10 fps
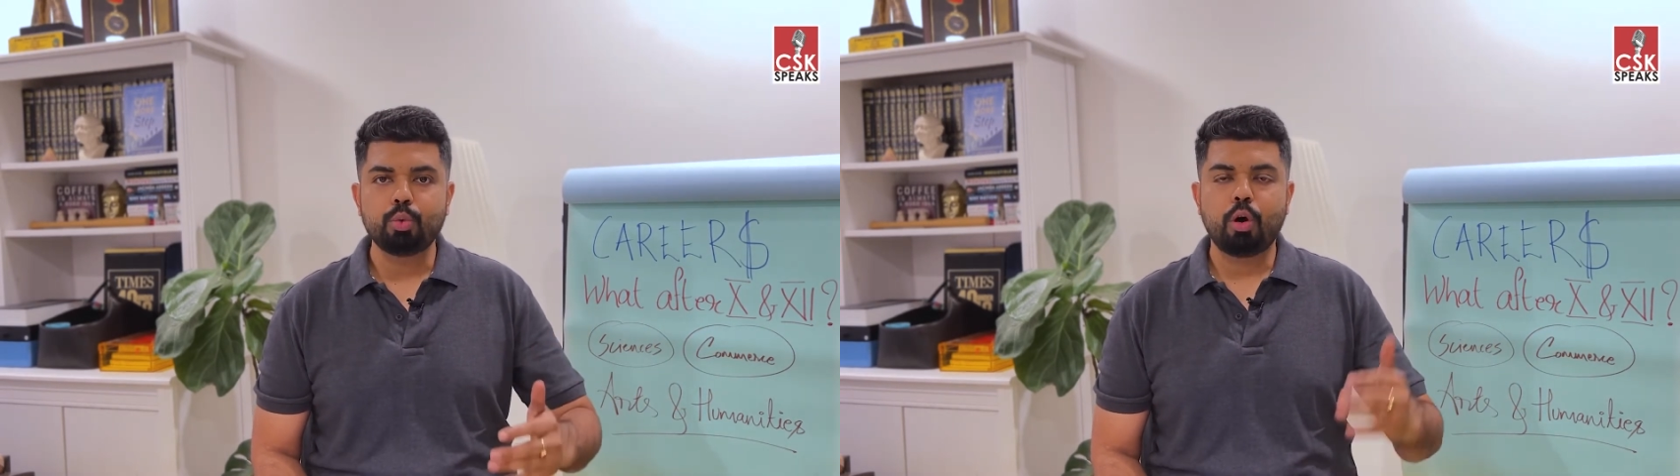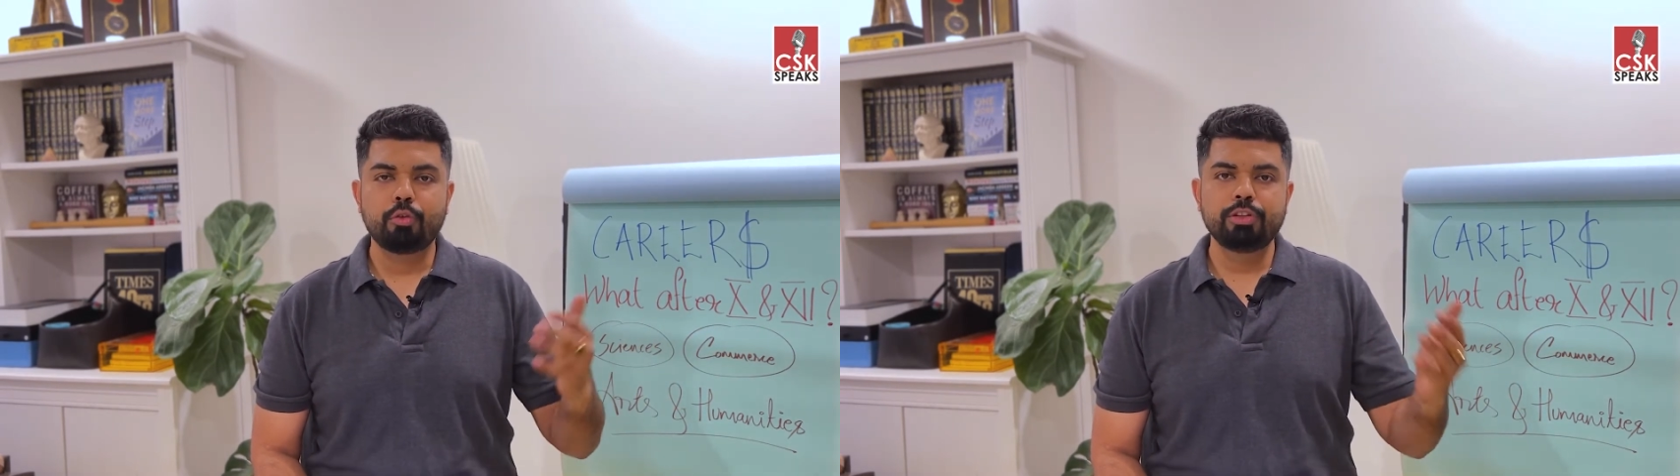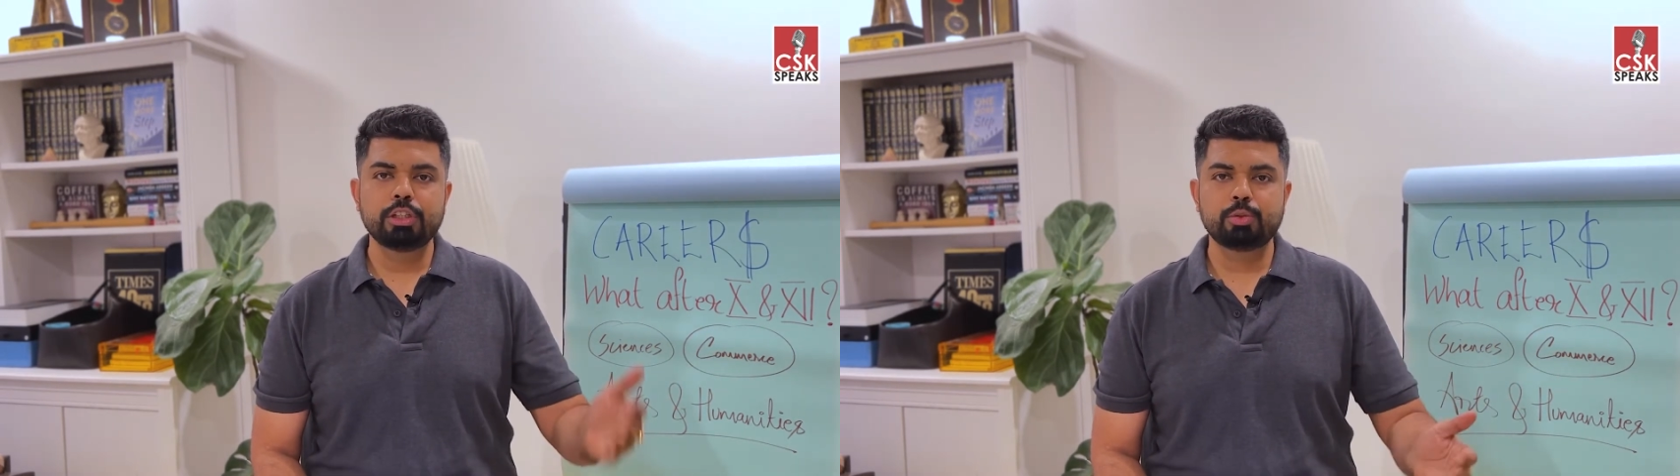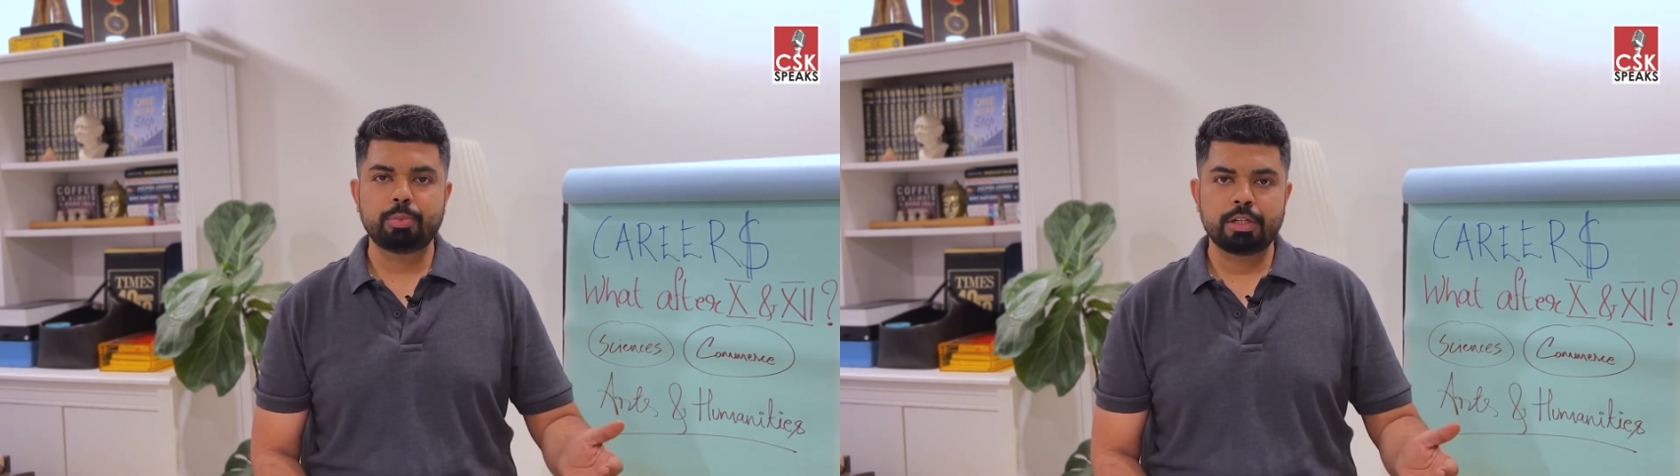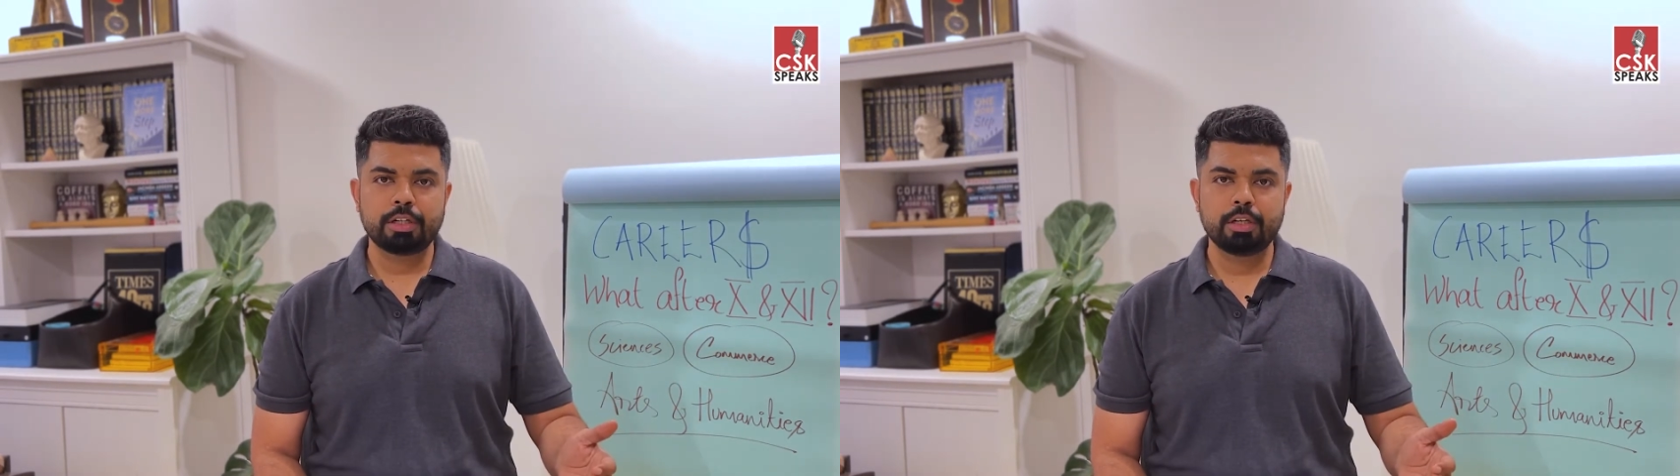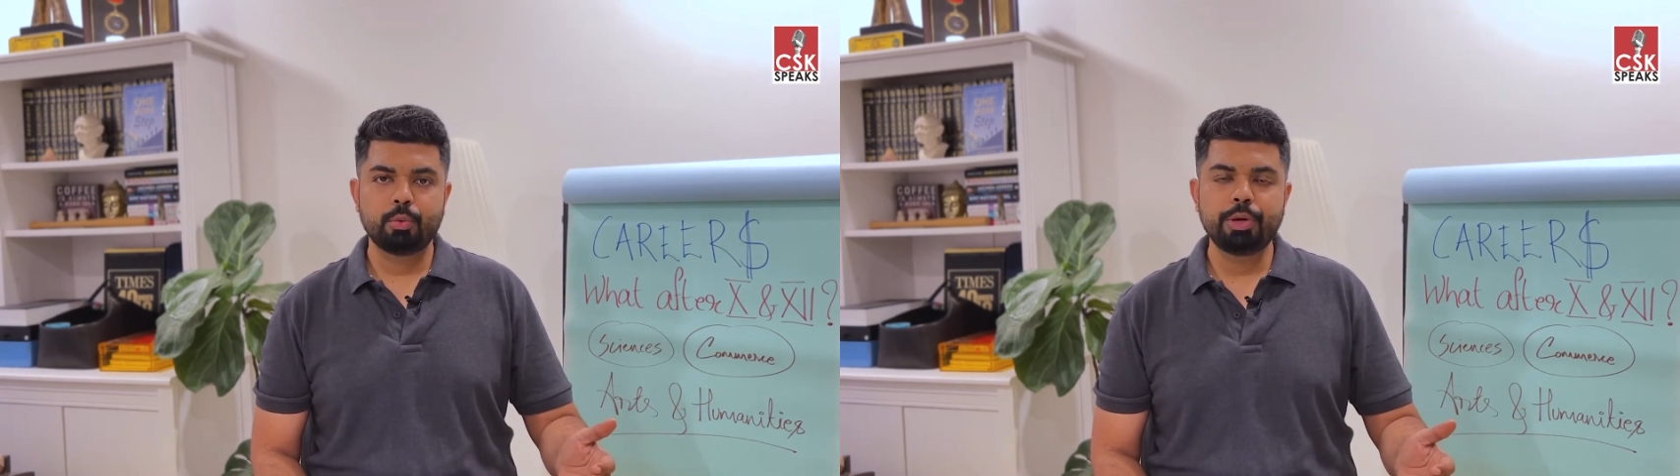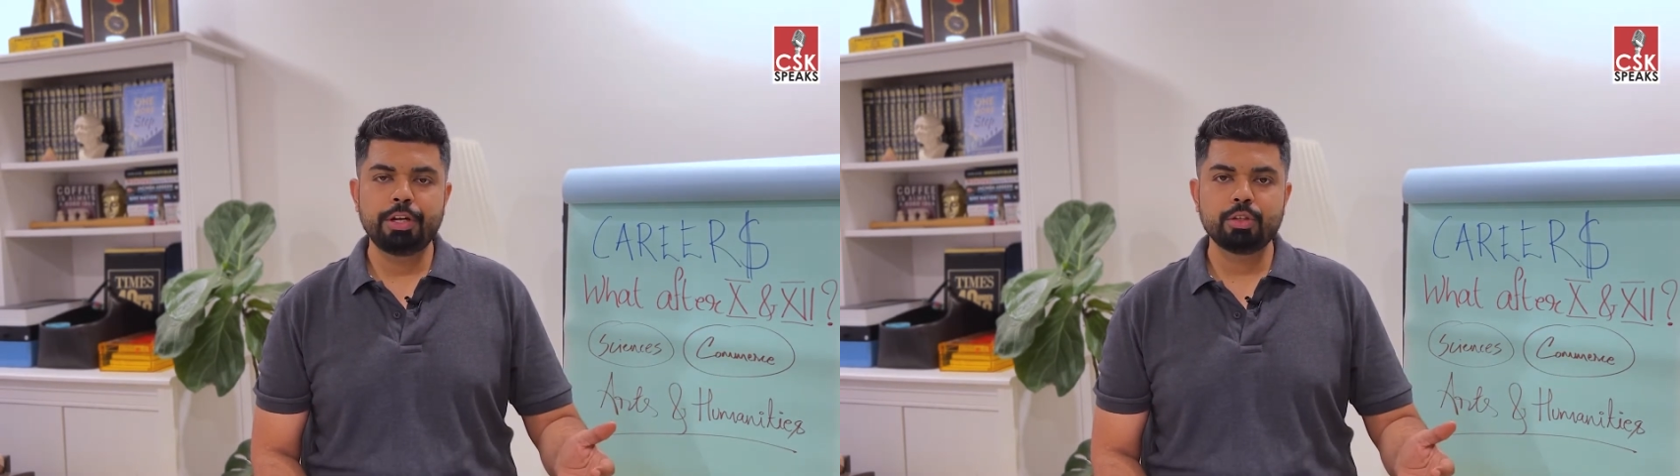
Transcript: of this particular video